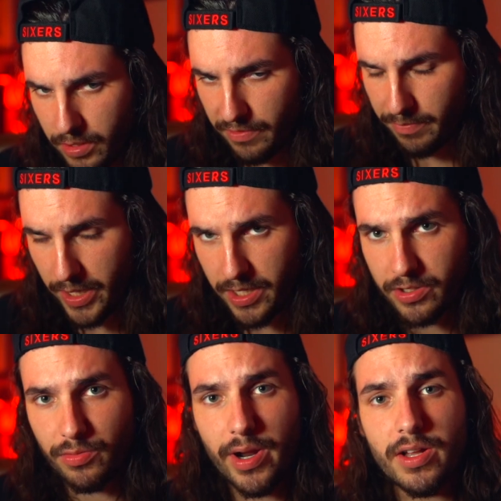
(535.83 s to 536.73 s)
We made it
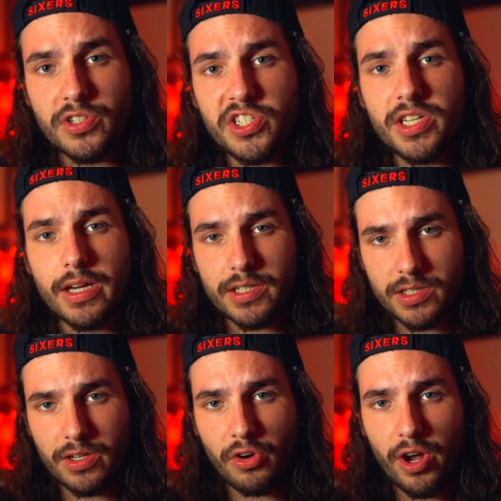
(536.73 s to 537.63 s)
to round
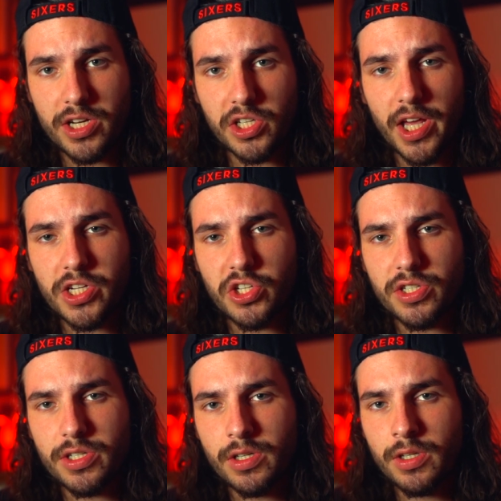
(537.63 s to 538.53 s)
6,
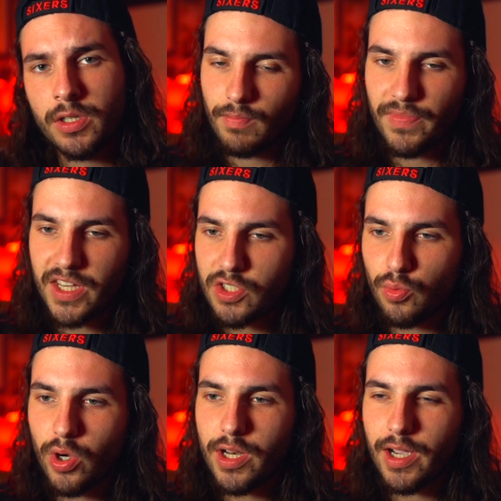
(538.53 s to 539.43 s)
congratulations. This
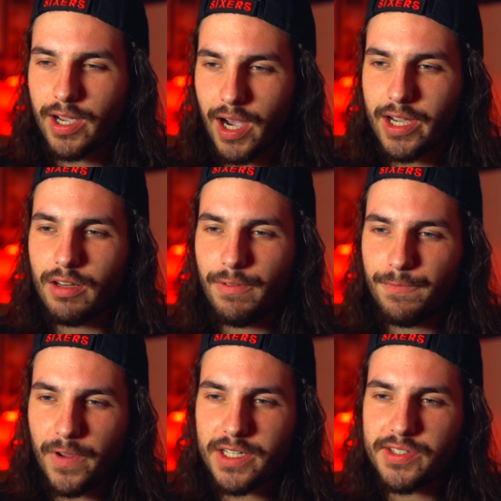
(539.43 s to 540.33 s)
one kind of
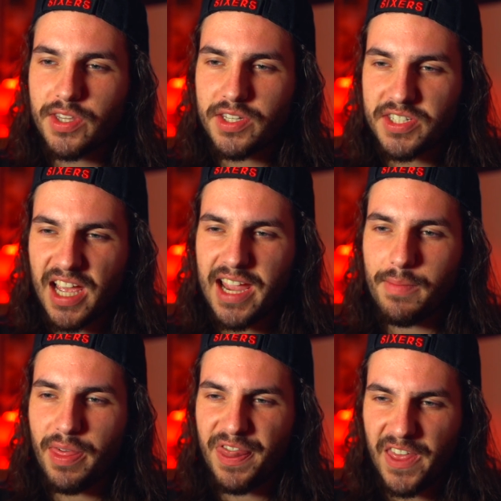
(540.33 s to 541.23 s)
fits the
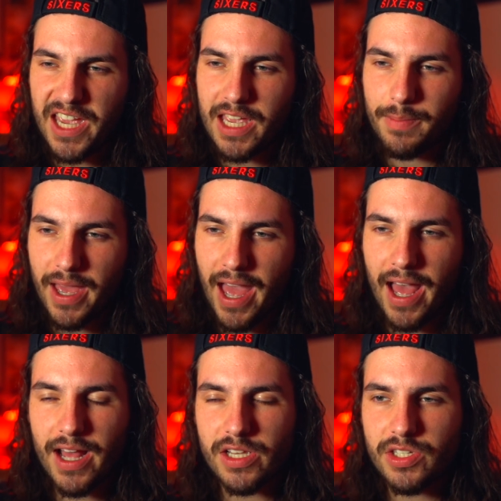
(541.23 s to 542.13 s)
same theme
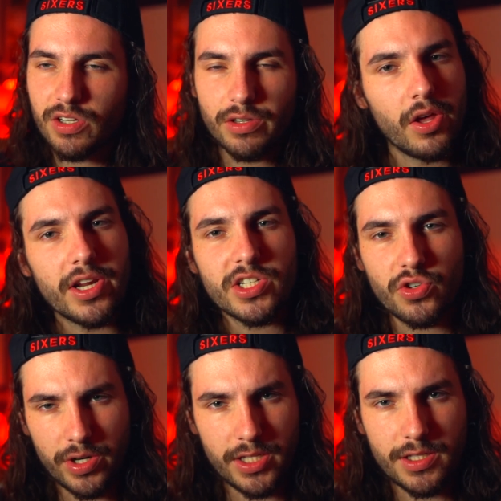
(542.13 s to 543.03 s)
as loading
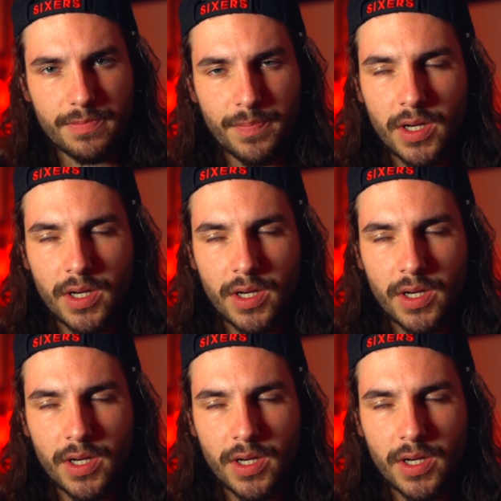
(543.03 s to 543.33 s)
screens.